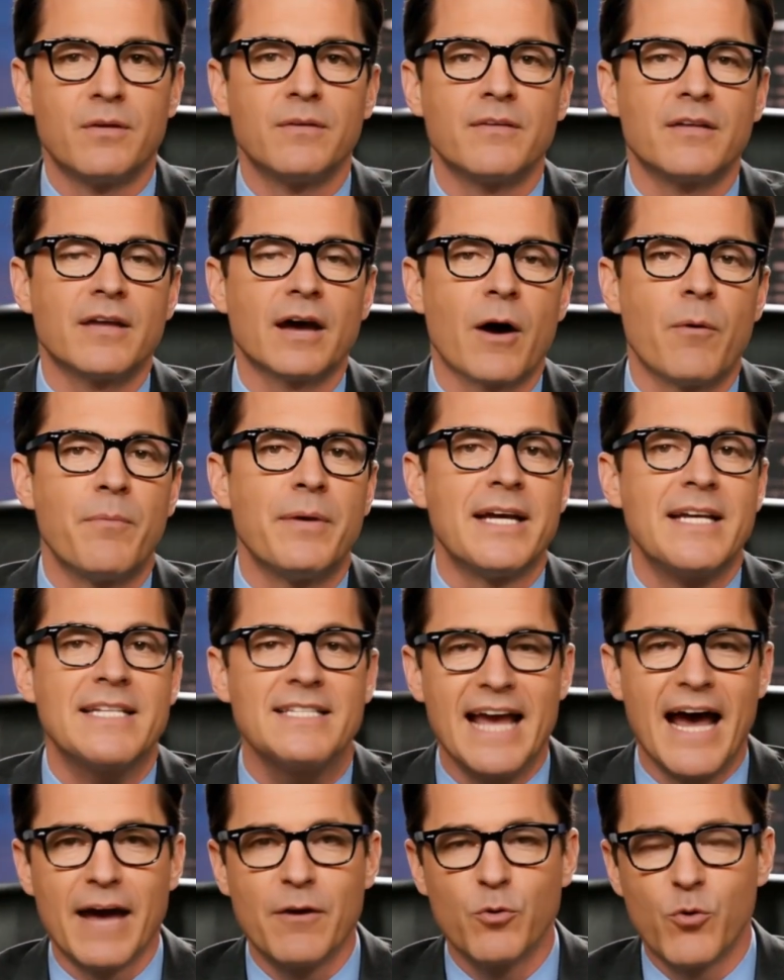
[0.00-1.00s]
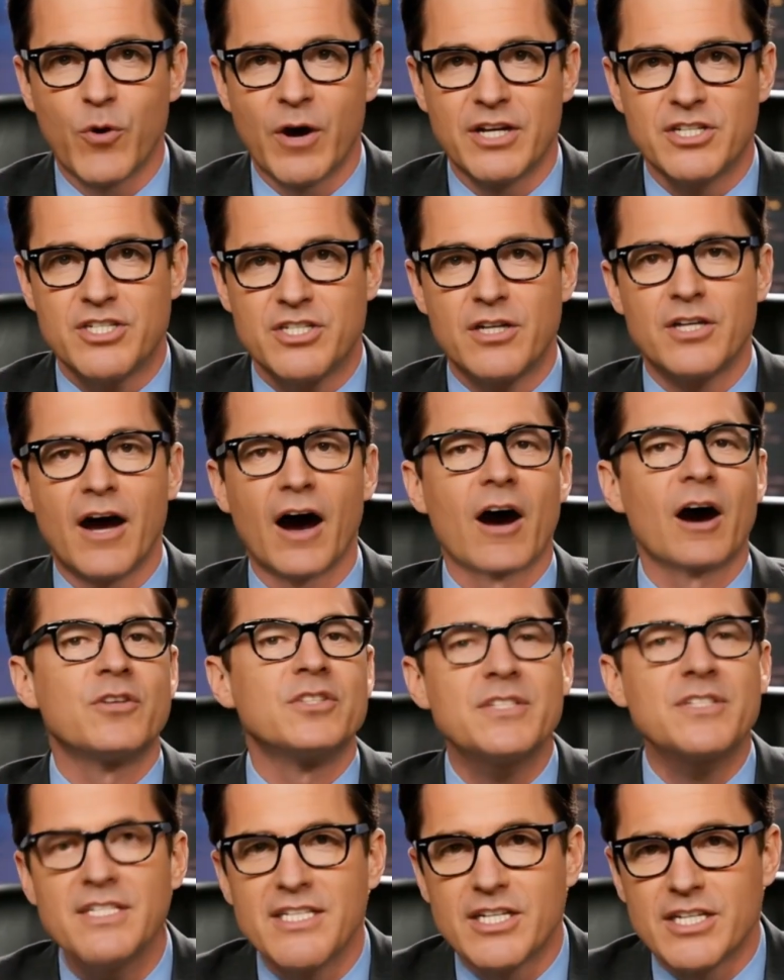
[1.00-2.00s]
A common exam question
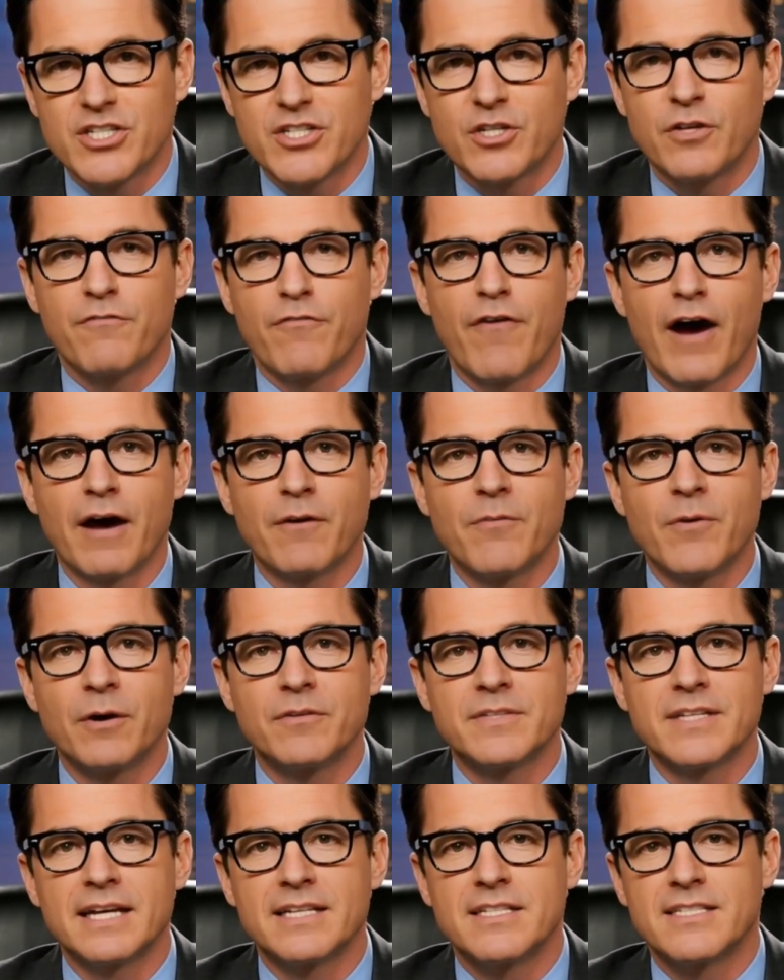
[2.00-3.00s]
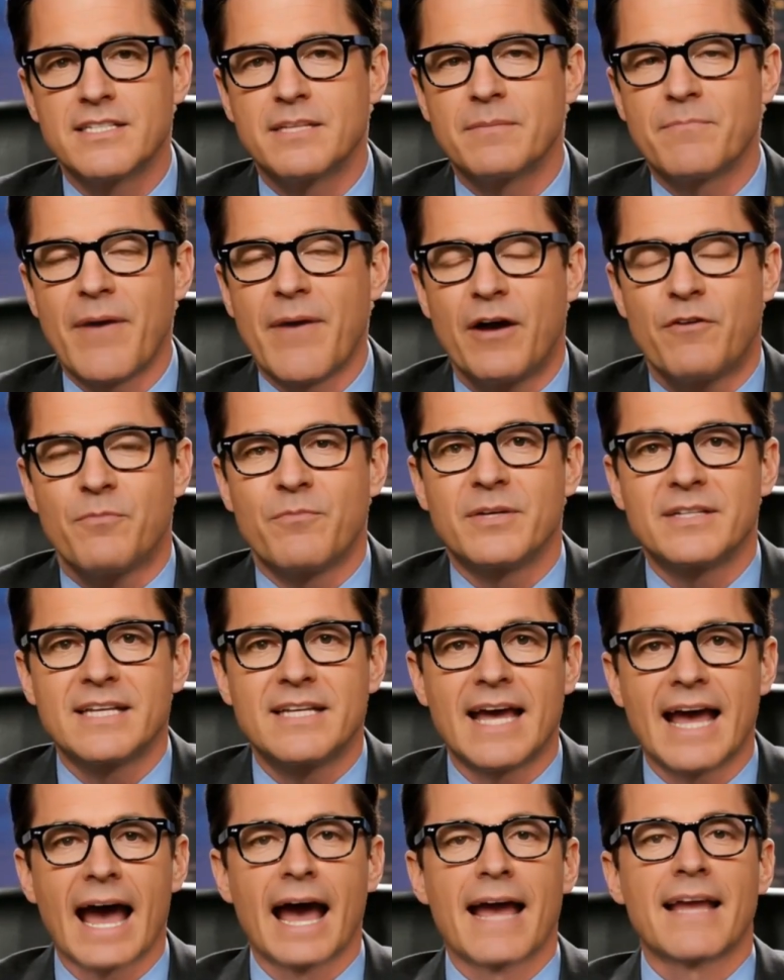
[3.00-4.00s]
asks you to define representative government
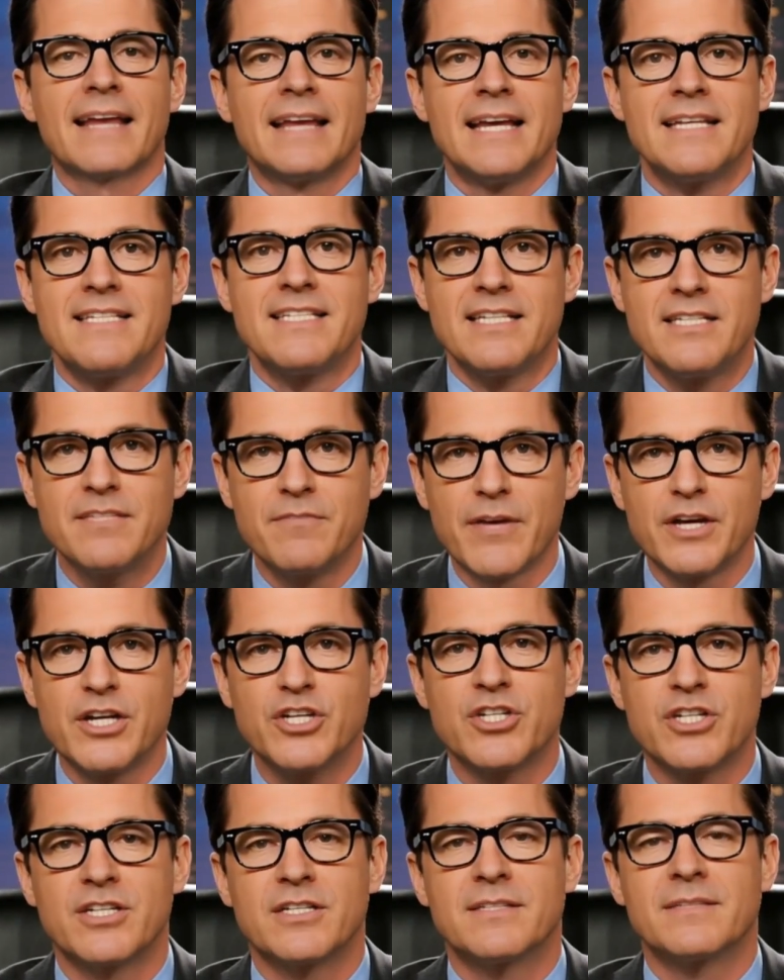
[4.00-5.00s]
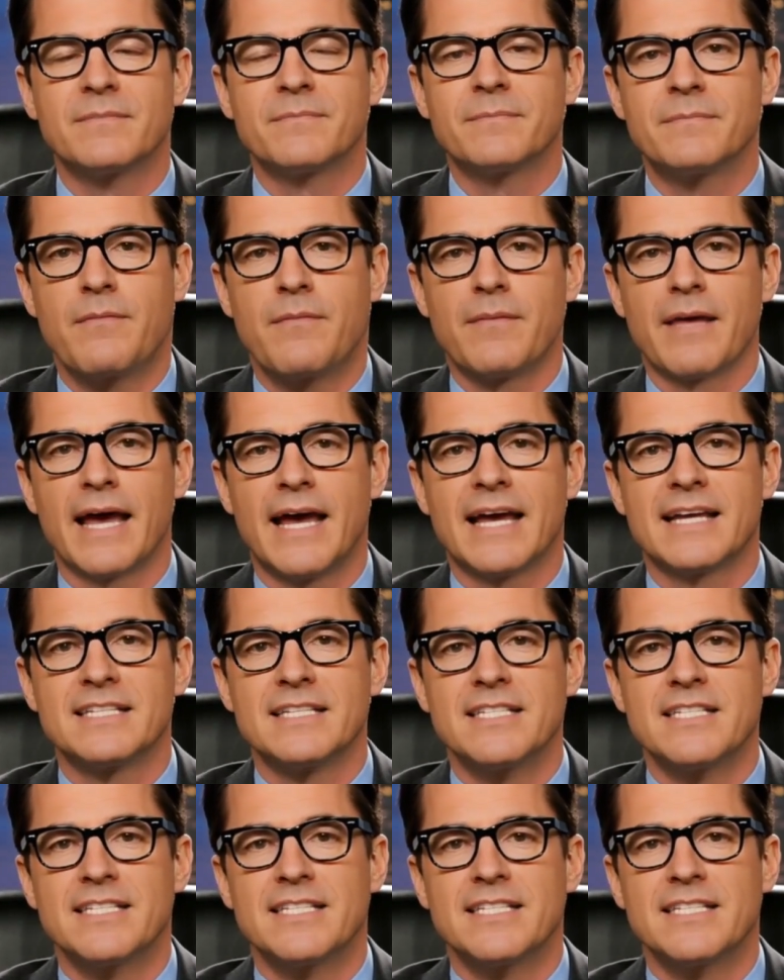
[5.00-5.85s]
and list its features. Here is a